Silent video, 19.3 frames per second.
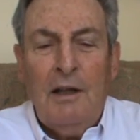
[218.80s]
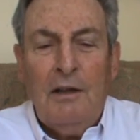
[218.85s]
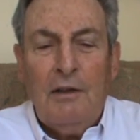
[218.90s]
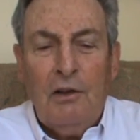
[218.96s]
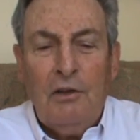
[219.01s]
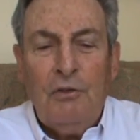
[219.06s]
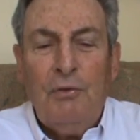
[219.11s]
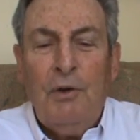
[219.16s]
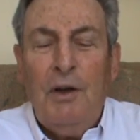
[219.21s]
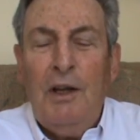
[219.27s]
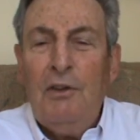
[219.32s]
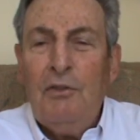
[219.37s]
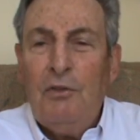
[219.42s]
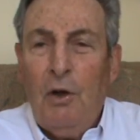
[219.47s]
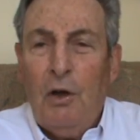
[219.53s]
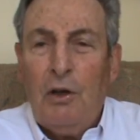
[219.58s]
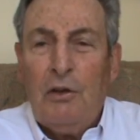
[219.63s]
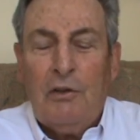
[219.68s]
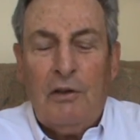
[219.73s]
This filly's
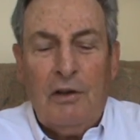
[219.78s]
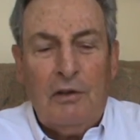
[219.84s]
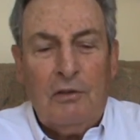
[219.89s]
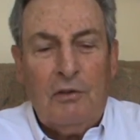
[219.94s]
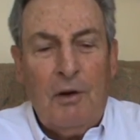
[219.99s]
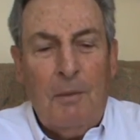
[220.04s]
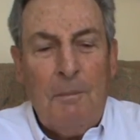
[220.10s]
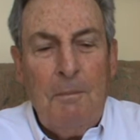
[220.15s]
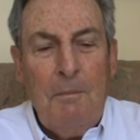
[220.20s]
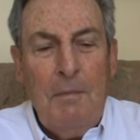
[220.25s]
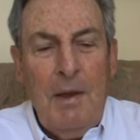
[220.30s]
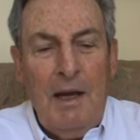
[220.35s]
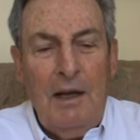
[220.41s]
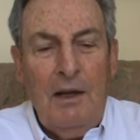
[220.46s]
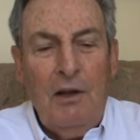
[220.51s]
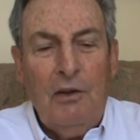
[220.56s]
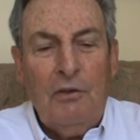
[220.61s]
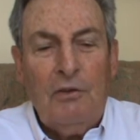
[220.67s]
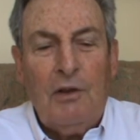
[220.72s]
got
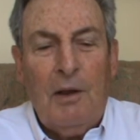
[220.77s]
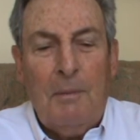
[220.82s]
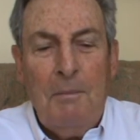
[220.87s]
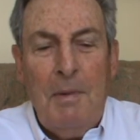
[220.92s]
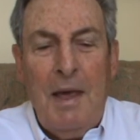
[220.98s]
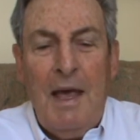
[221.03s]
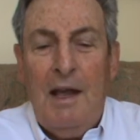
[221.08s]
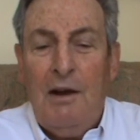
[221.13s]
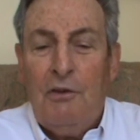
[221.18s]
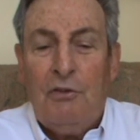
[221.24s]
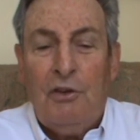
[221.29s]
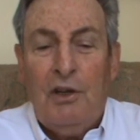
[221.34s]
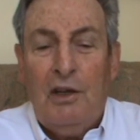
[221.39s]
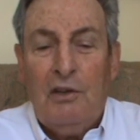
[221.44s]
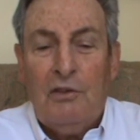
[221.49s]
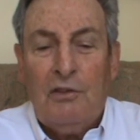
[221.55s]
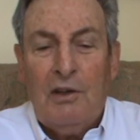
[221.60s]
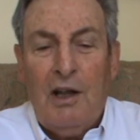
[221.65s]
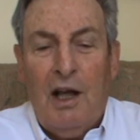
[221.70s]
tremendous mare,
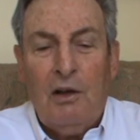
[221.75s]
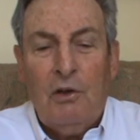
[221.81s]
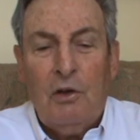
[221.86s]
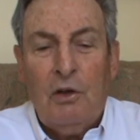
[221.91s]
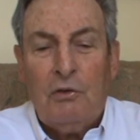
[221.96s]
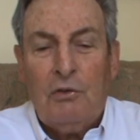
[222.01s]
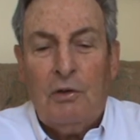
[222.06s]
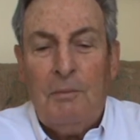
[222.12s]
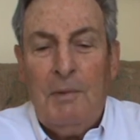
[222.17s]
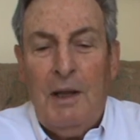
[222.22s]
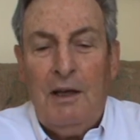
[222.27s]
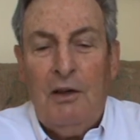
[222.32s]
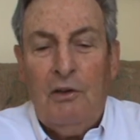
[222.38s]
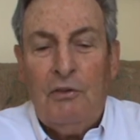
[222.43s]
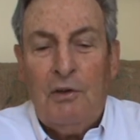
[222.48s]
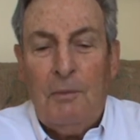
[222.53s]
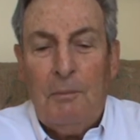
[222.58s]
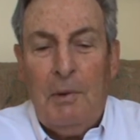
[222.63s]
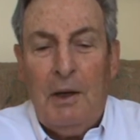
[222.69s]
she is now got
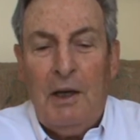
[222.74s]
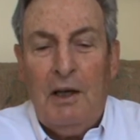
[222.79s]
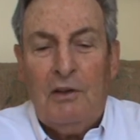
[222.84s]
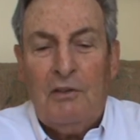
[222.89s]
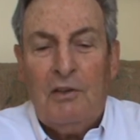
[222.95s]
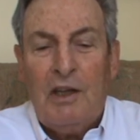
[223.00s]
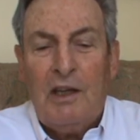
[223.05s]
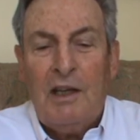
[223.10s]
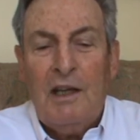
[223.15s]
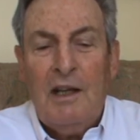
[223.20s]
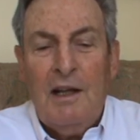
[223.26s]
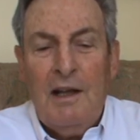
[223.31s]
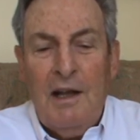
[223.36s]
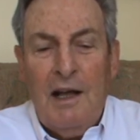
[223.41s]
tremendous ability.